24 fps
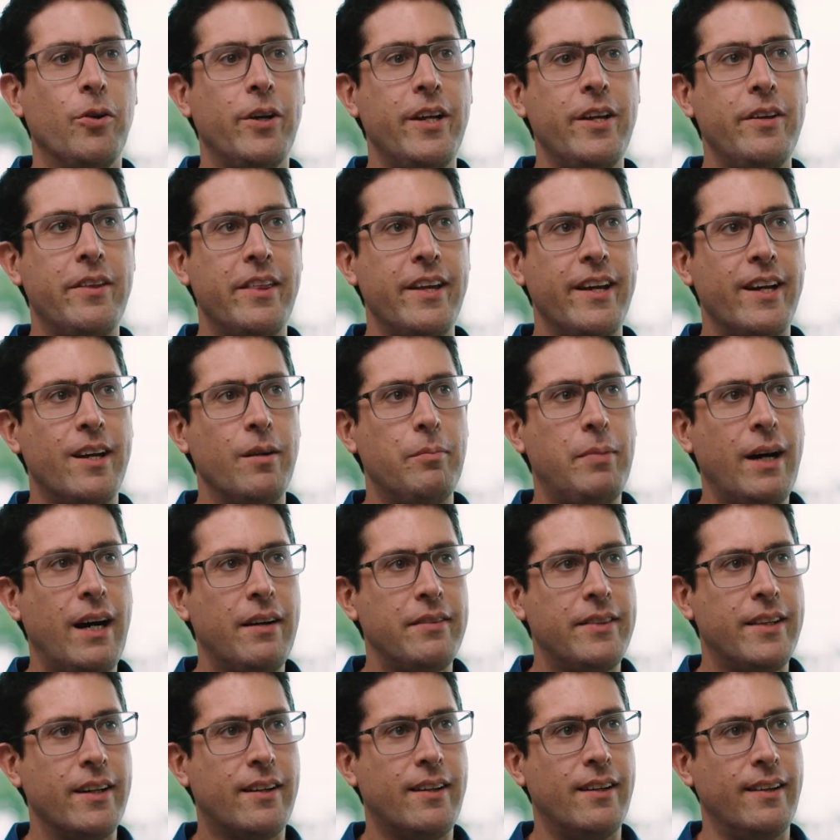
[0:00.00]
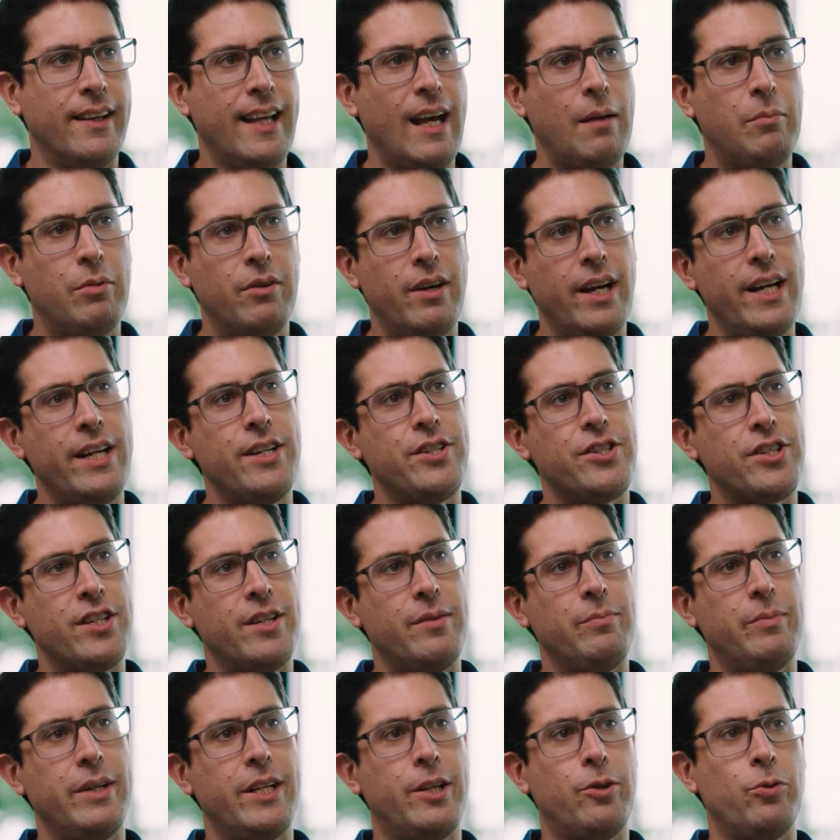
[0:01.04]
What do you think about the
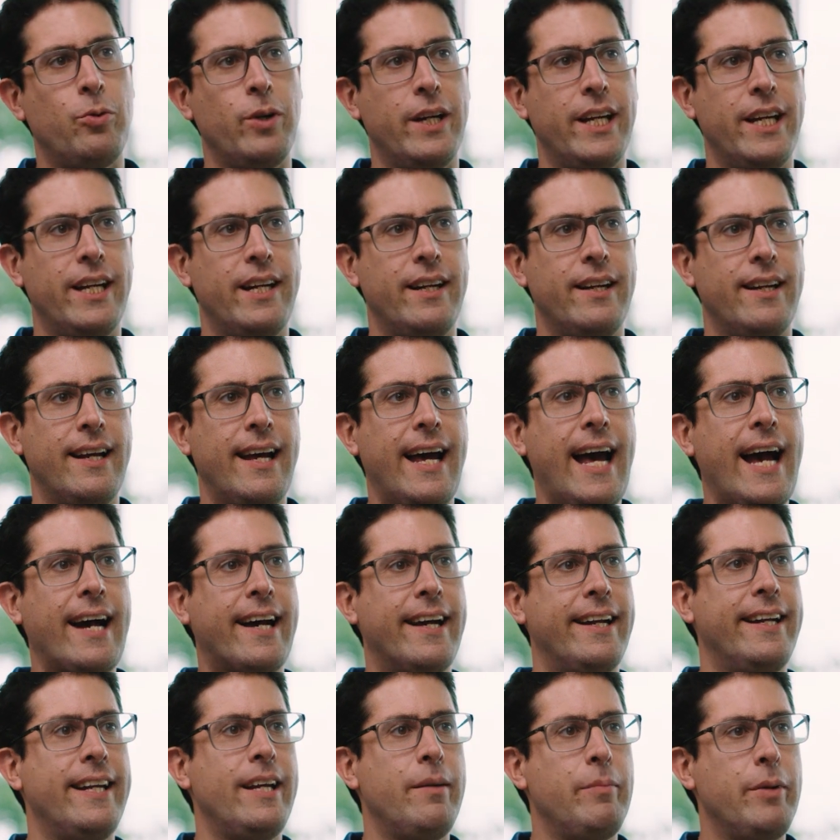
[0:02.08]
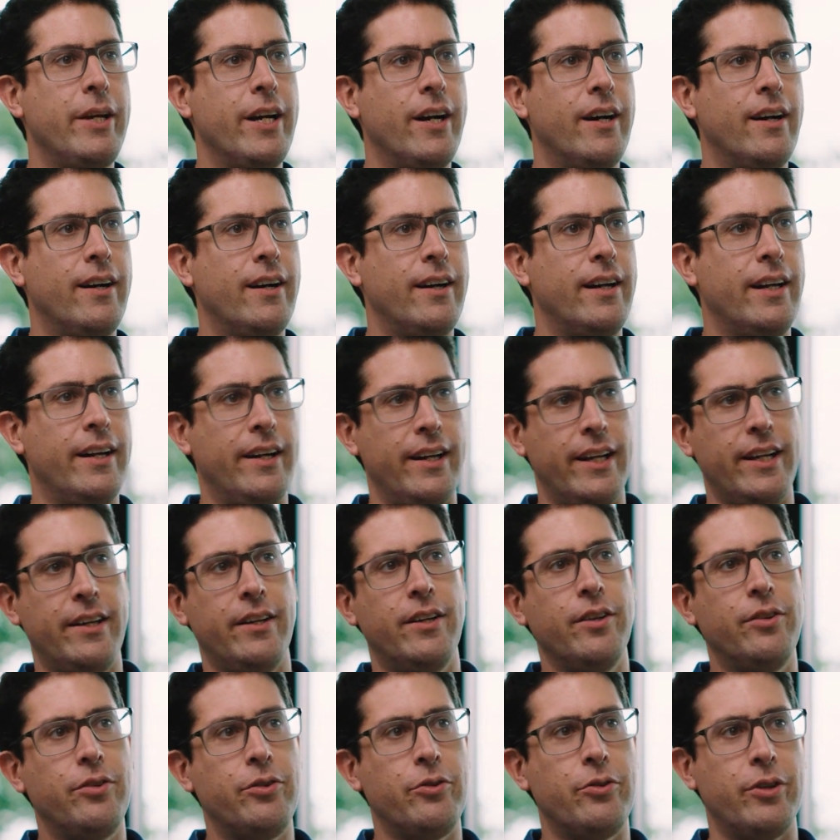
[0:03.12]
collaboration between academia and
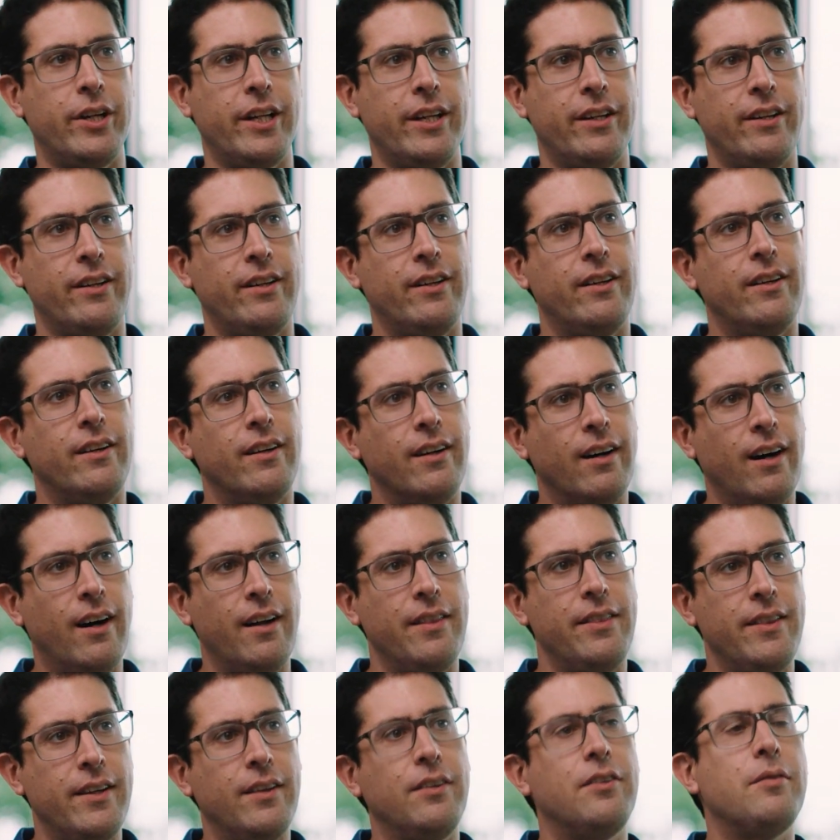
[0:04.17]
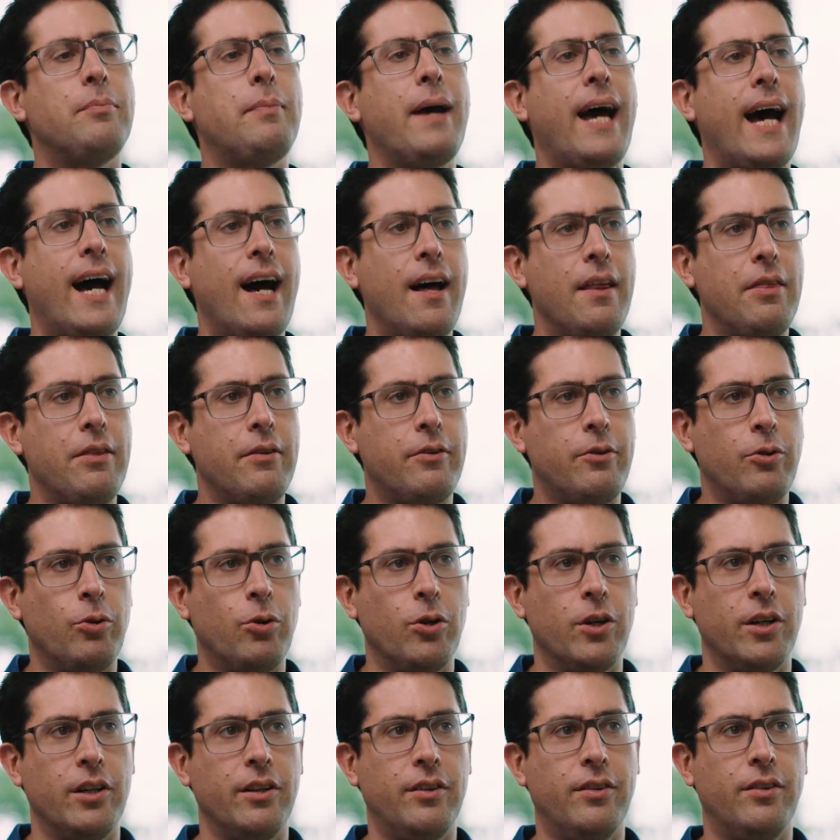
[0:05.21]
industry on this path
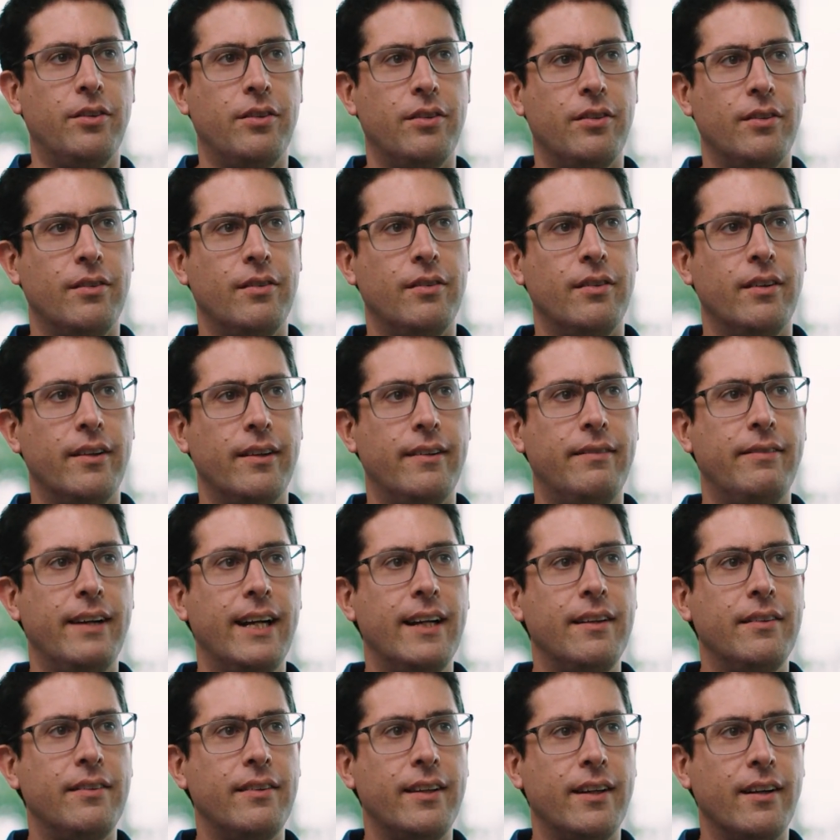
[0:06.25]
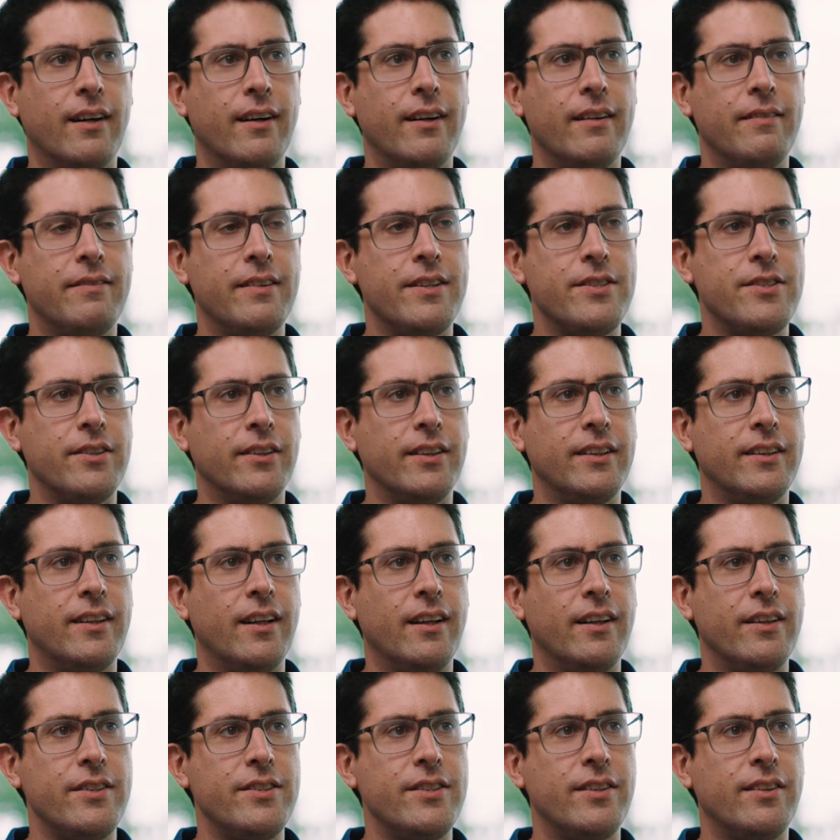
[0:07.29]
towards advancing artificial
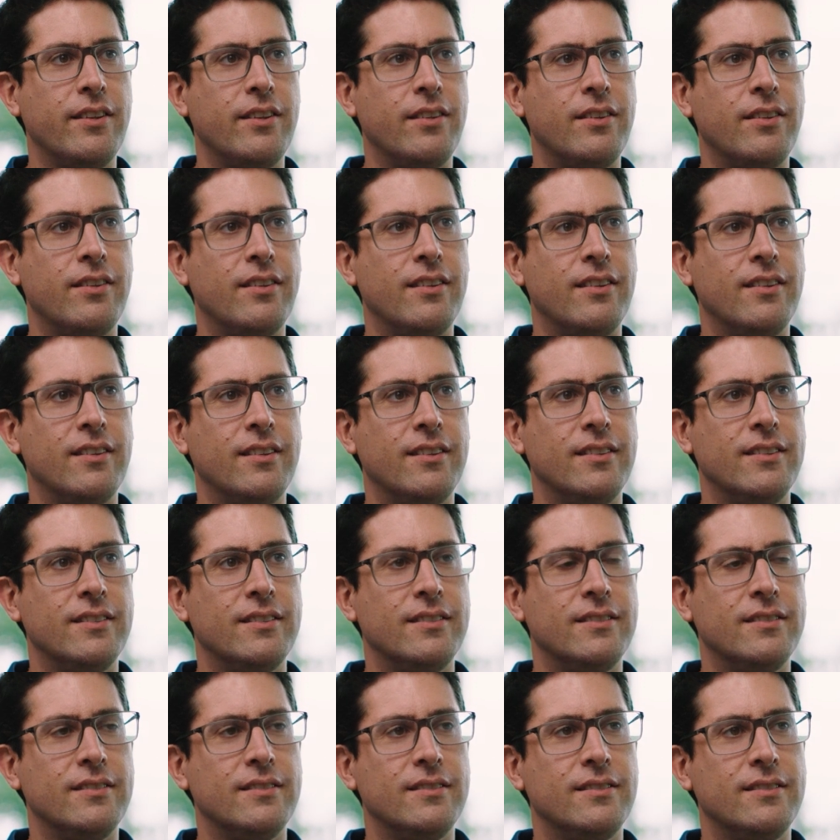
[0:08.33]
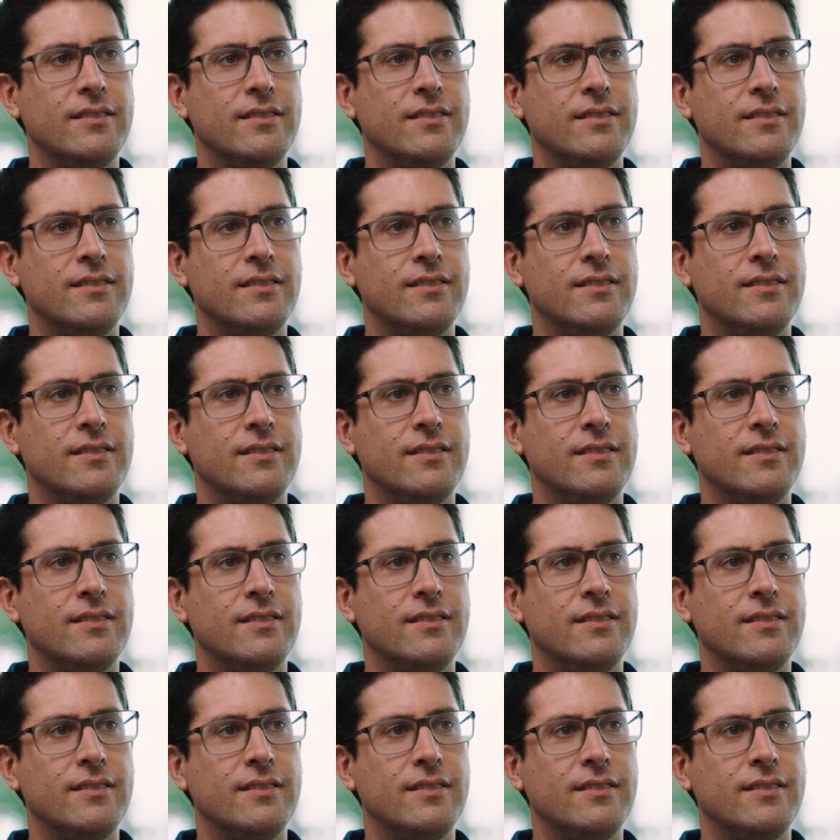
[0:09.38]
intelligence? I think